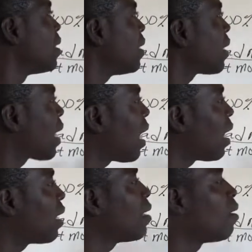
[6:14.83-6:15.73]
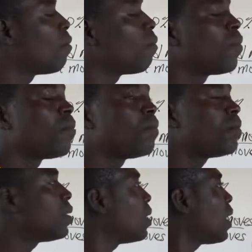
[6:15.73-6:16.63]
they can
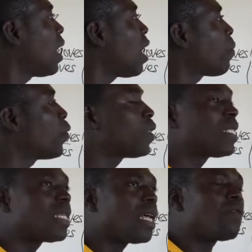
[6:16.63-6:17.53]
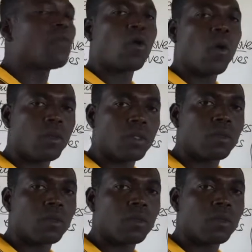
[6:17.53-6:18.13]
help you save cost.